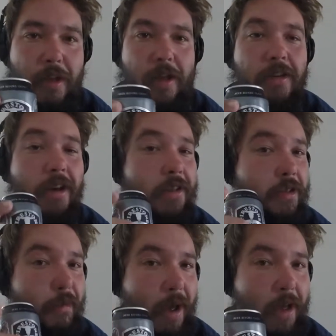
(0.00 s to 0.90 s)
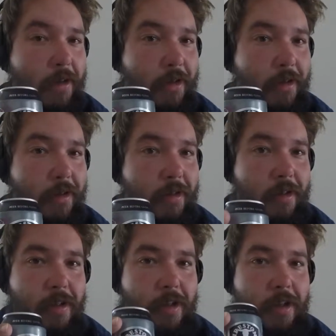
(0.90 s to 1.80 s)
And today's commander
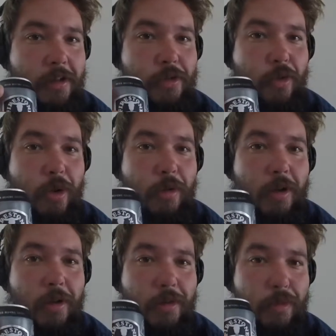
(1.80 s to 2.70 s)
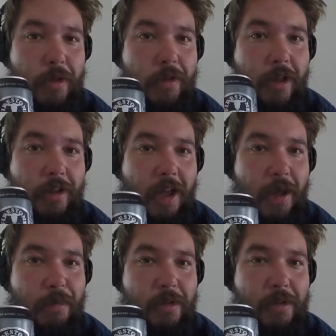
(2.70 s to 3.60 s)
is Jhoira Weatherlight
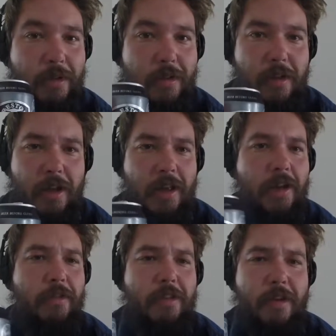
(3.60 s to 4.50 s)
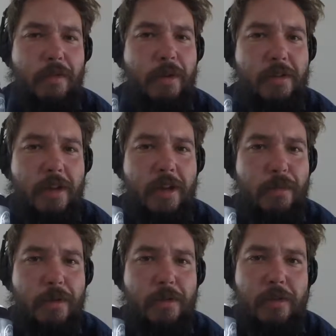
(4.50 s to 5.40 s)
Captain. Now, since everybody decided to
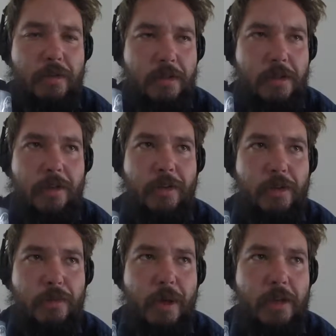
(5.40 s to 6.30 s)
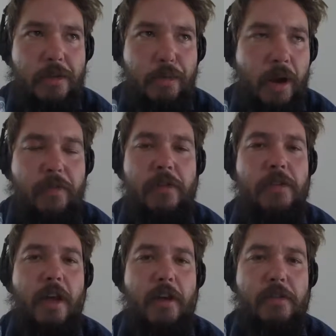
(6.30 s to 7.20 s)
build cereal-based
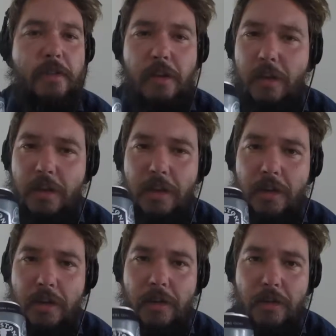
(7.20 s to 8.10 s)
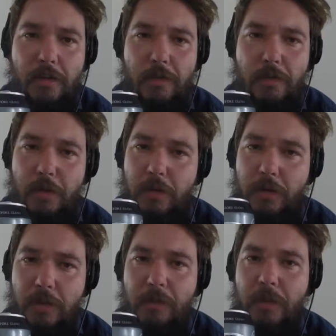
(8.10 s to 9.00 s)
breakfast decks, we're
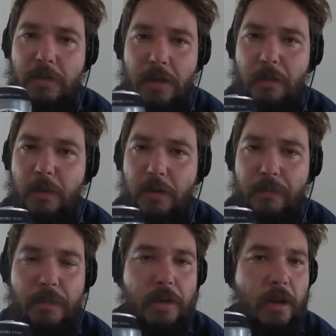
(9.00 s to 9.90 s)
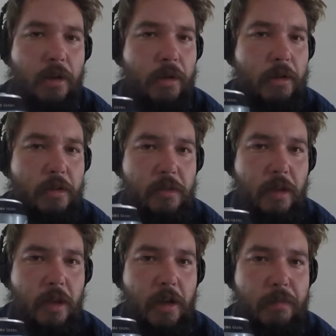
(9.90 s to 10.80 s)
doing something similar, but not quite the
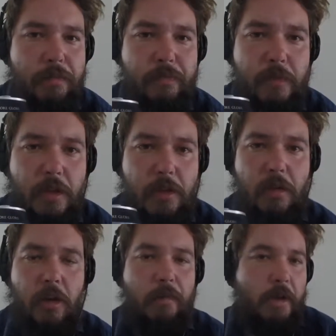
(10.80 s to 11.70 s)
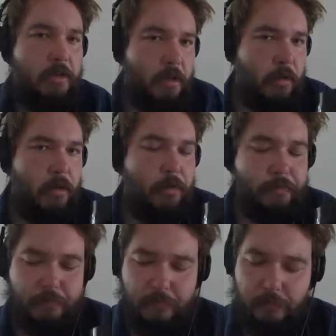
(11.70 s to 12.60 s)
same. So I got my cereal,
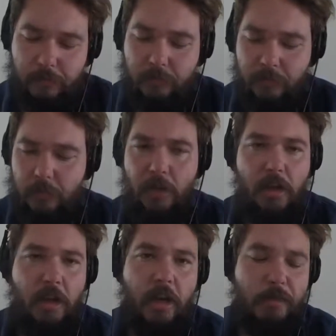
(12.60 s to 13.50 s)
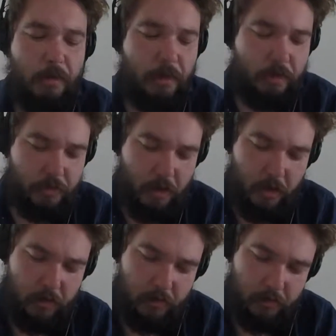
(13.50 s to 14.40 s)
and I got my milk stout.